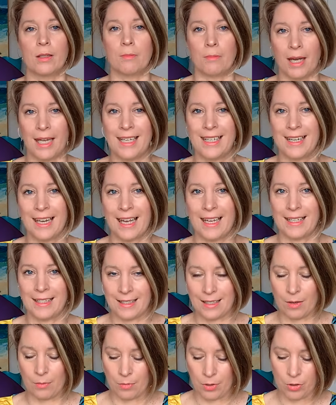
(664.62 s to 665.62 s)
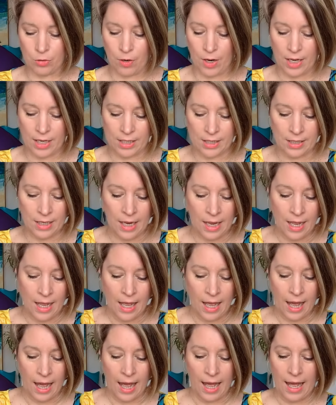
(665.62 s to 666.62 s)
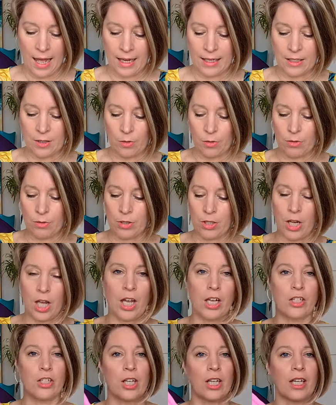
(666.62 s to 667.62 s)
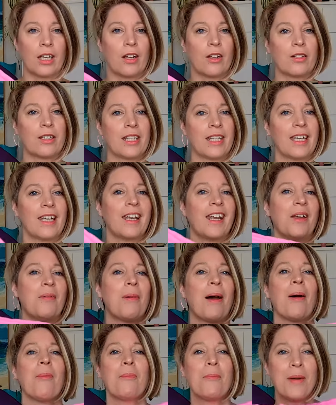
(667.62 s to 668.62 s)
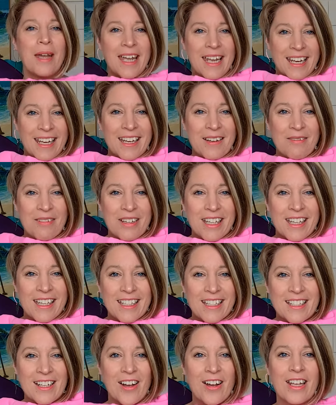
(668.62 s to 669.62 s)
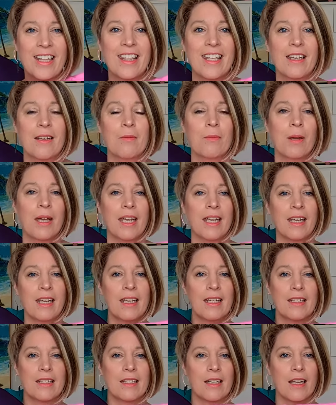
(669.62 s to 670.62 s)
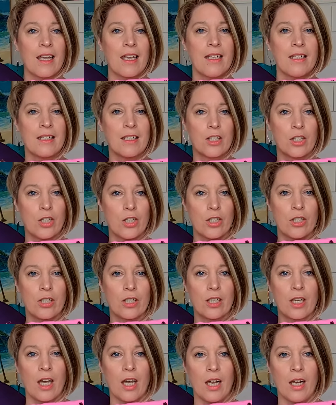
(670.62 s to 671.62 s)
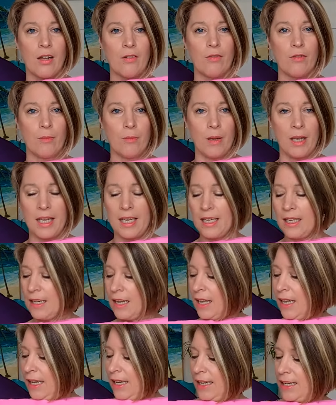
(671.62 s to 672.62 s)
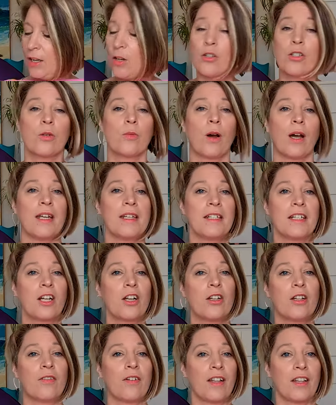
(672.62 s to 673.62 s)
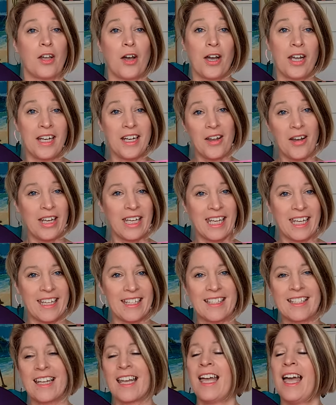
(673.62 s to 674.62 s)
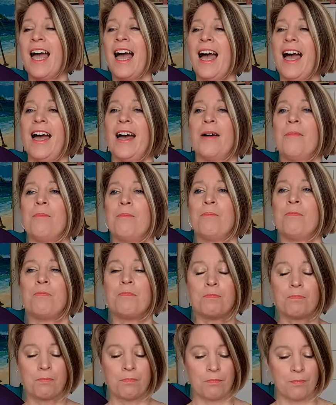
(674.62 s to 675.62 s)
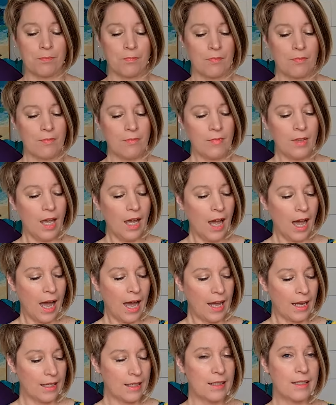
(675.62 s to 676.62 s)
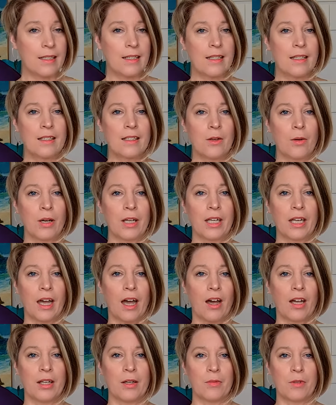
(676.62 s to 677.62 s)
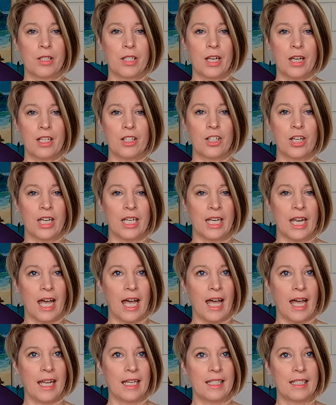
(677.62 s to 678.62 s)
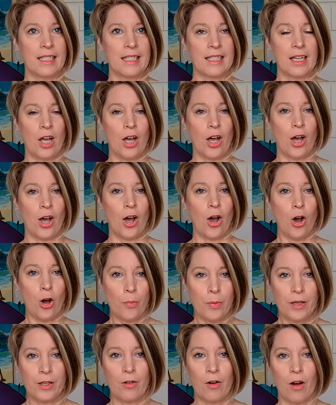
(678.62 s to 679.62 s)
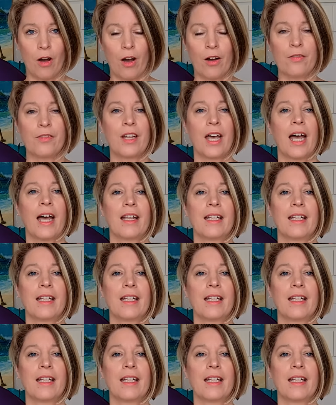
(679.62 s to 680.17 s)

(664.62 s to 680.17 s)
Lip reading: to make a summer dress. And so I was searching and I was thinking about pink, because I think pink is a good colour for me in lots of ways, including the fact that I like it. And so I was searching, and Hobbycraft